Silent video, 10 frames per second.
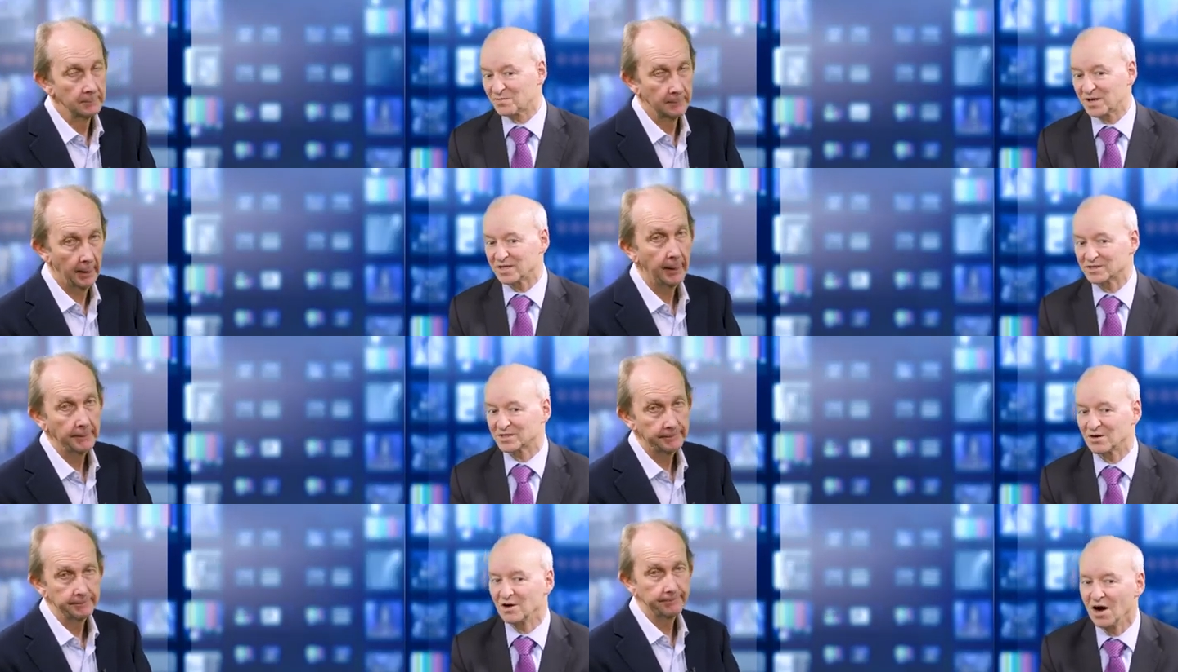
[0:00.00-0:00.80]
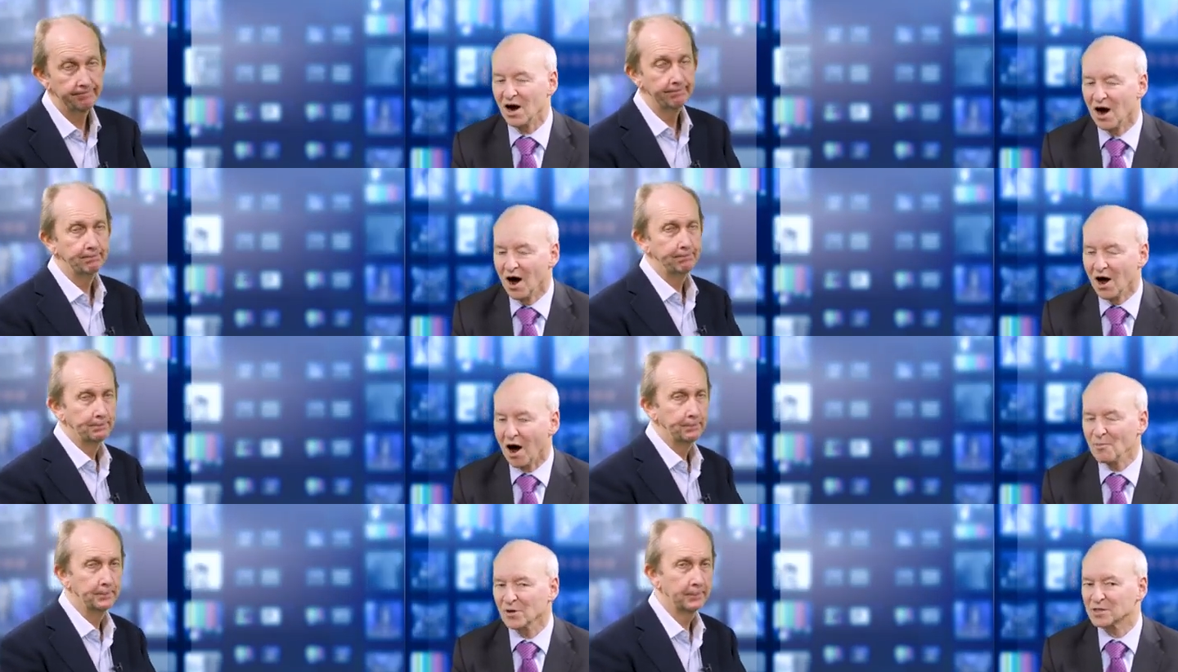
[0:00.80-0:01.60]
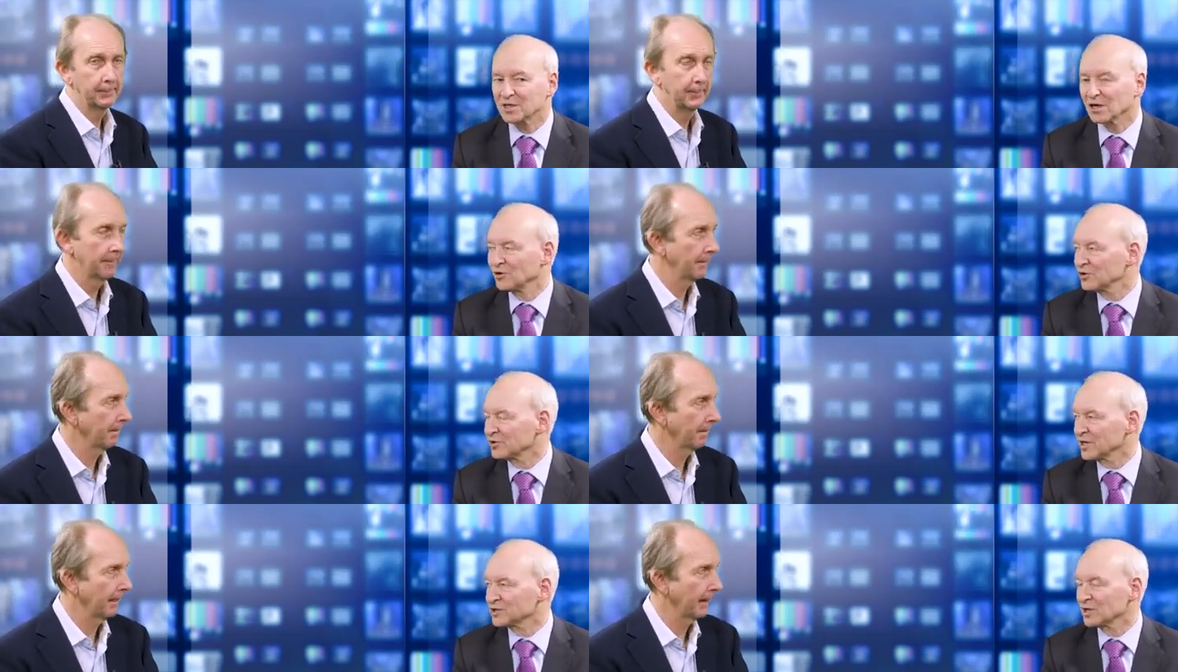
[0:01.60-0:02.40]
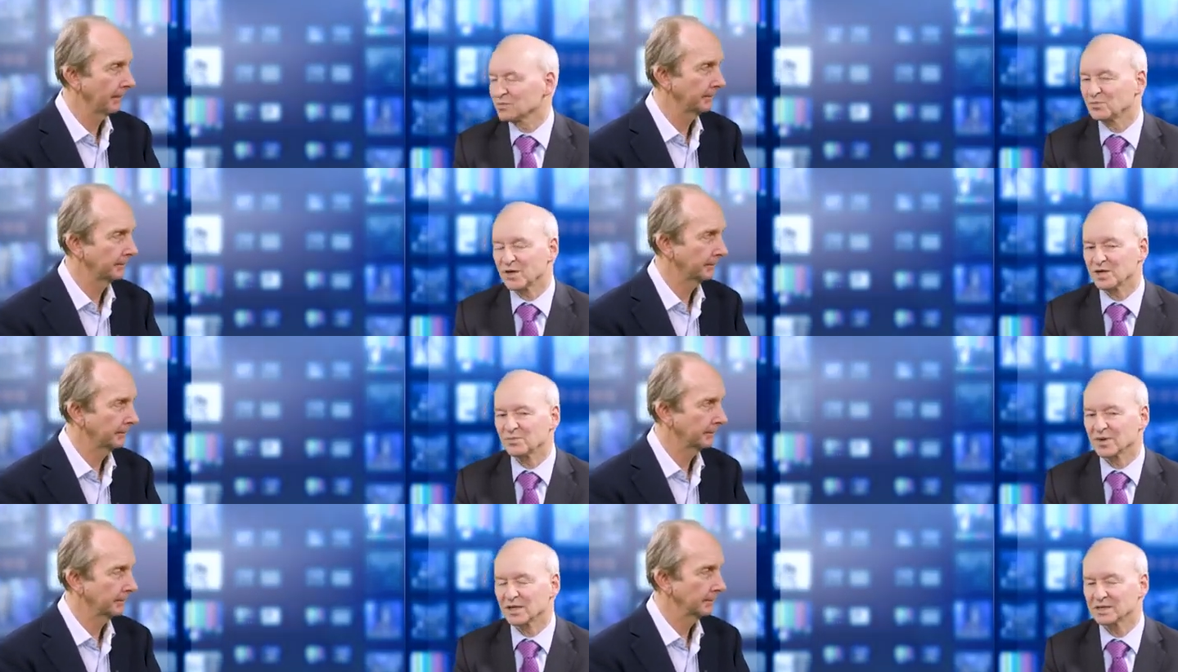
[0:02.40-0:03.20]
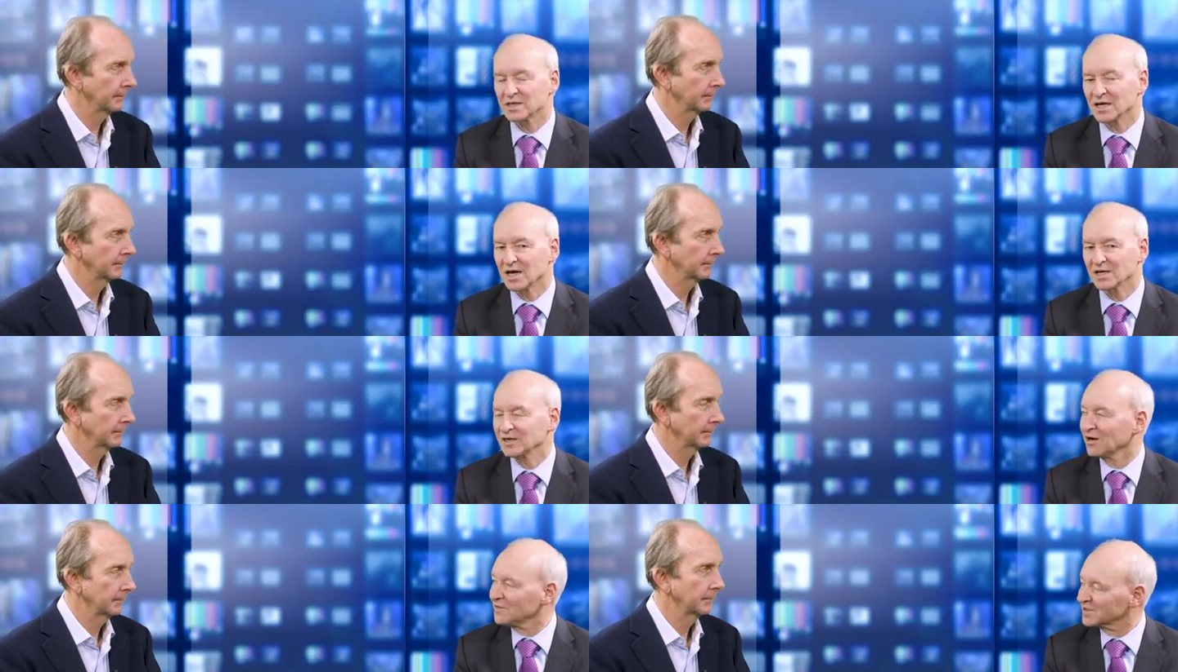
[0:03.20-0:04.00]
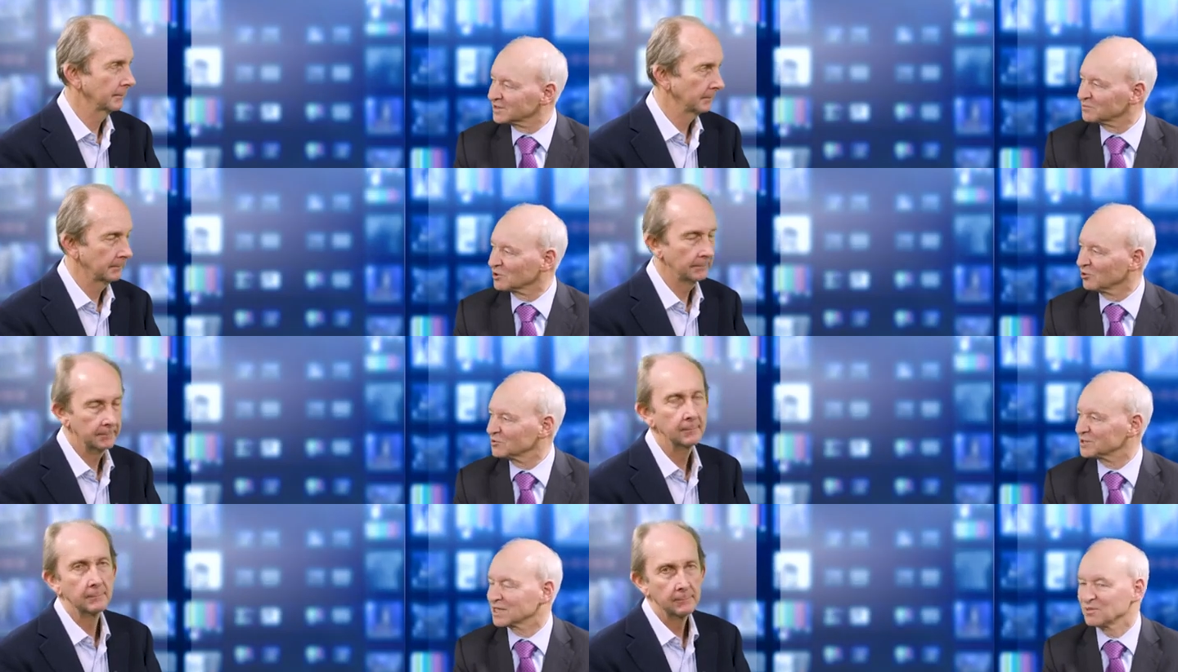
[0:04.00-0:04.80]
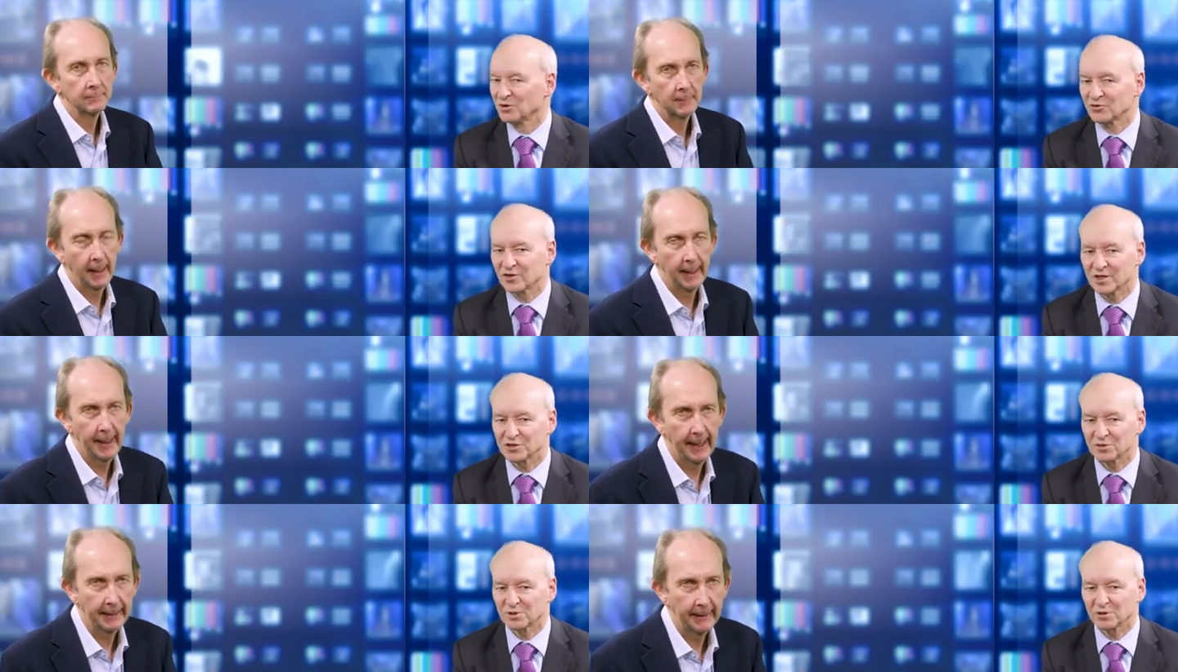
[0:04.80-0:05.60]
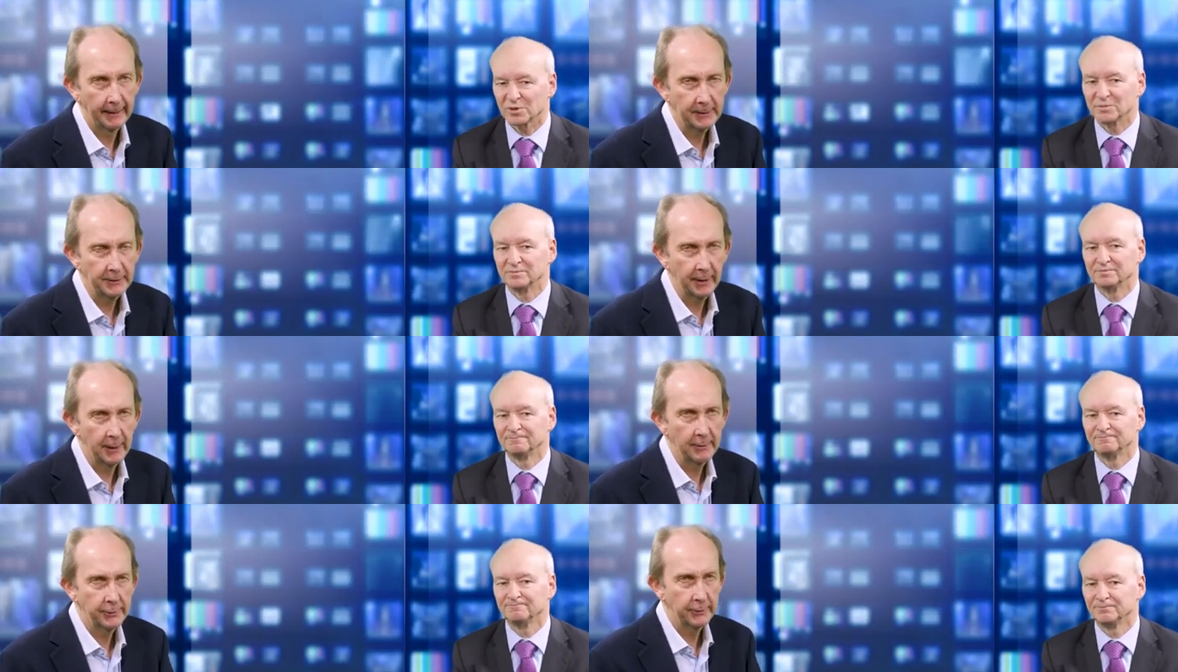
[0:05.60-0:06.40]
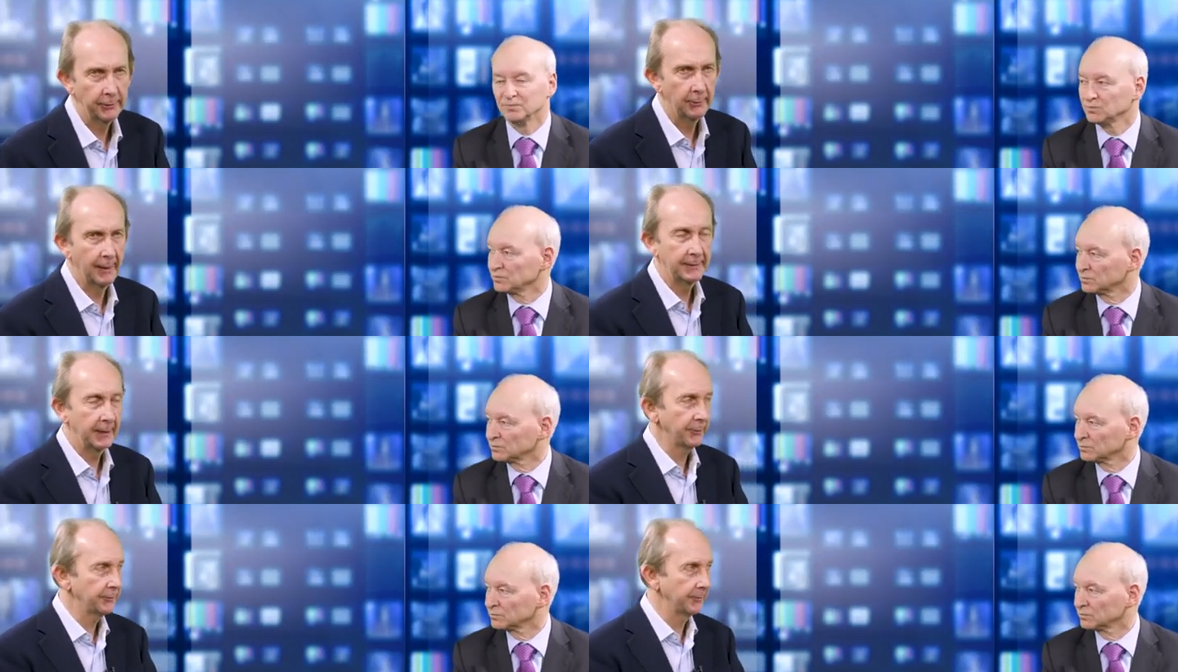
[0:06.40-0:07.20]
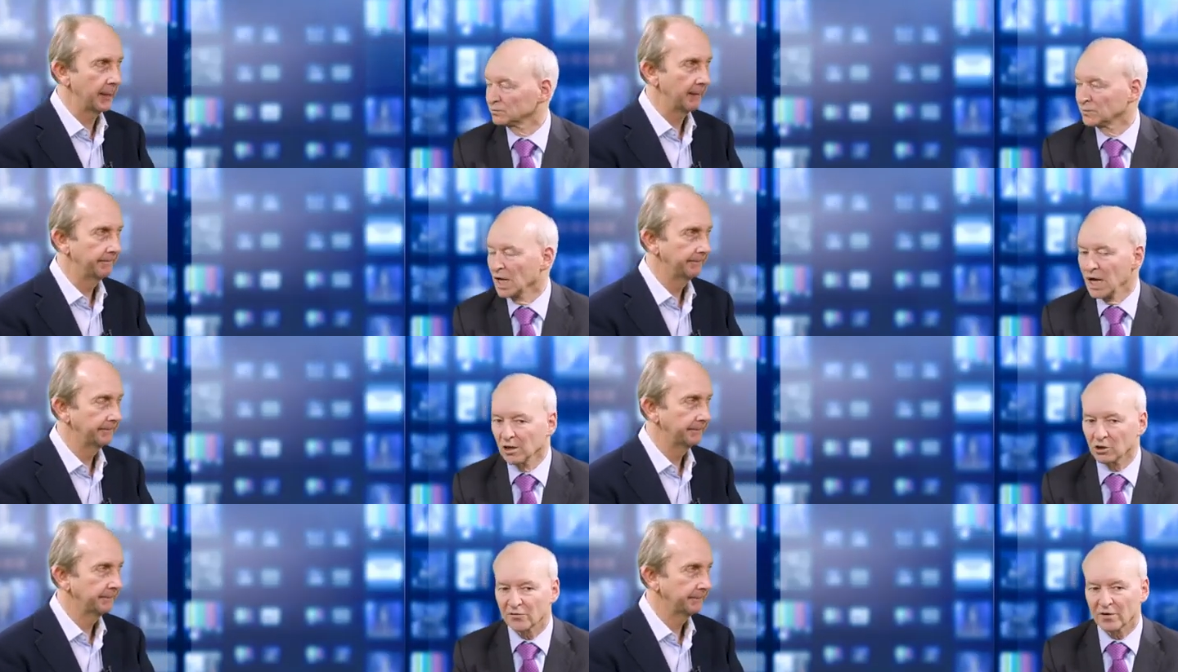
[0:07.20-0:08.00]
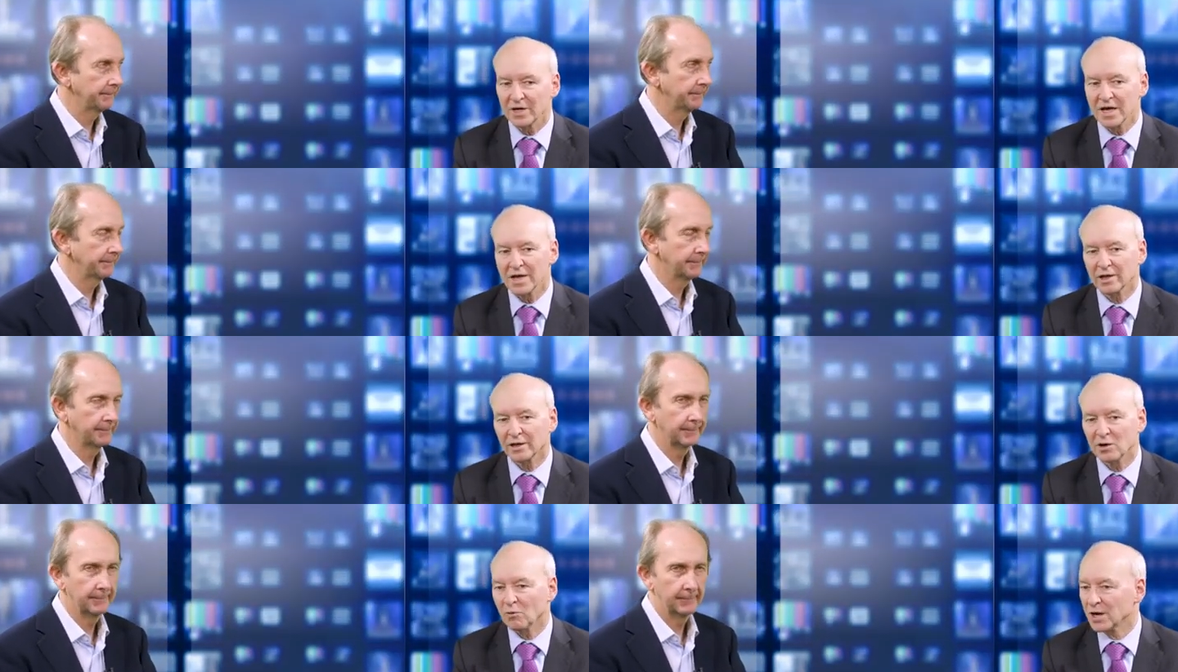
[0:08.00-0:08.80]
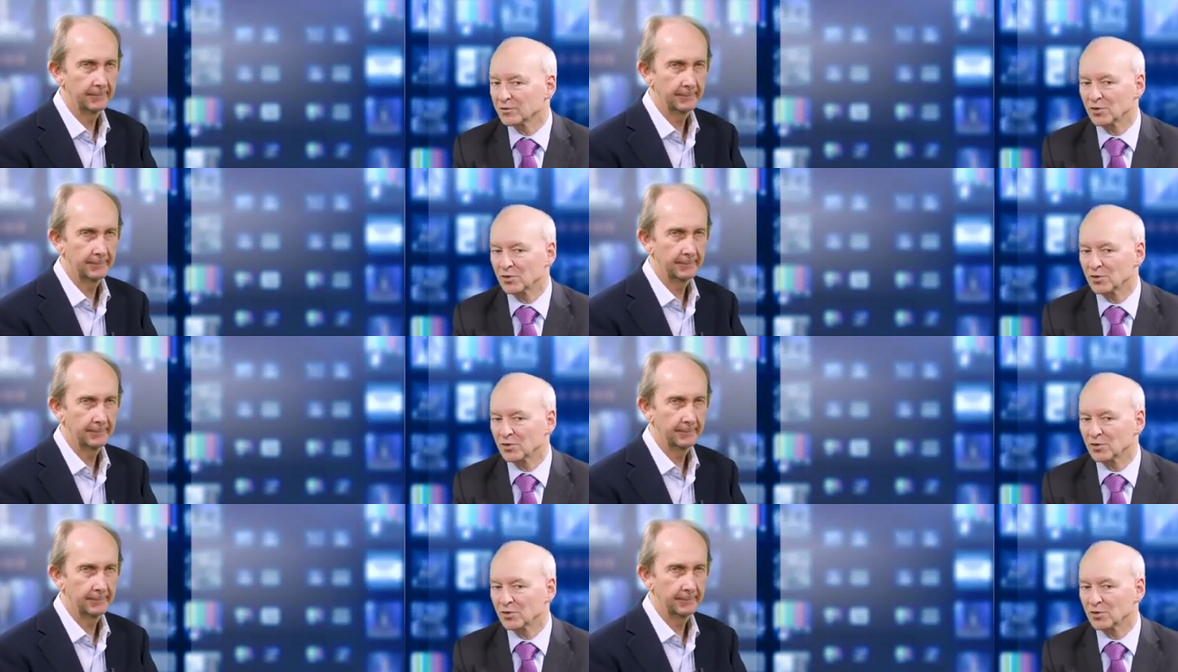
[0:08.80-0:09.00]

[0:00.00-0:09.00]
Speaker 1: peak. Yeah. So mm. I'm not a seller on Transurban, Peter, but uh, yeah, I think some of the gloss has come off Transurban. Okay, let's
Speaker 2: go to uh, Telstra now.
Speaker 1: Look, a very eagerly awaited